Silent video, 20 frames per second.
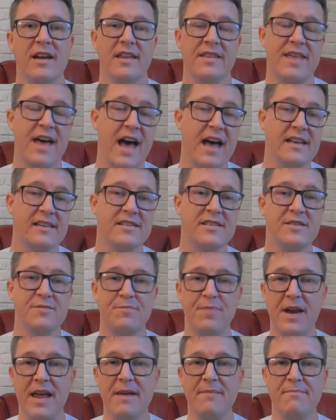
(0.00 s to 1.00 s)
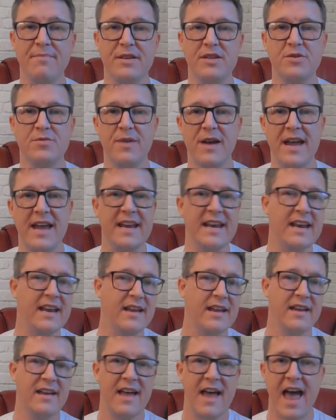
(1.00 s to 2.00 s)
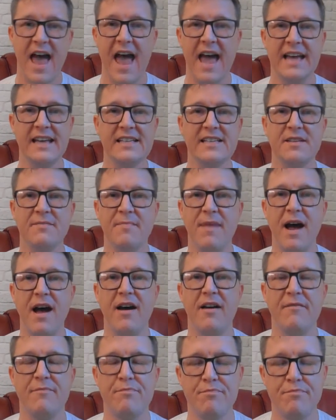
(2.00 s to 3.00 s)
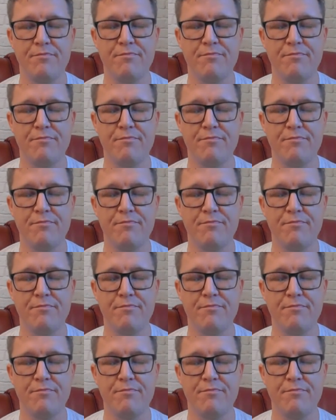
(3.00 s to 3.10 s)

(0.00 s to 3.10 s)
that split between X amount of